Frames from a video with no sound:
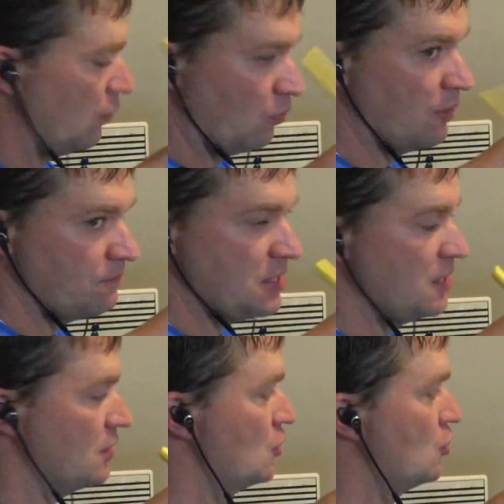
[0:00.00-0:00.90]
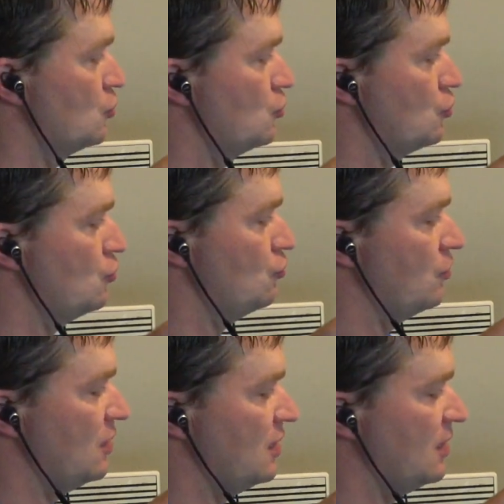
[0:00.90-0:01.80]
one beat, 2
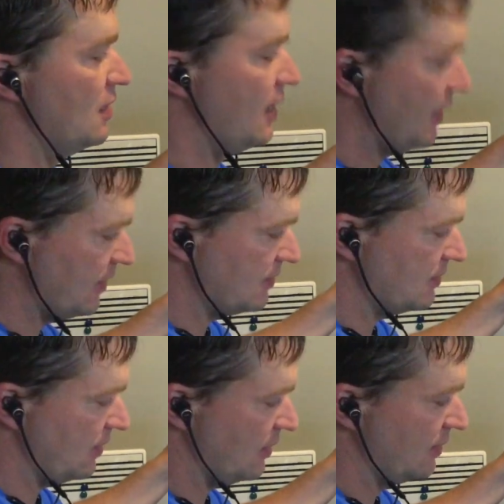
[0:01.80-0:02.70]
E and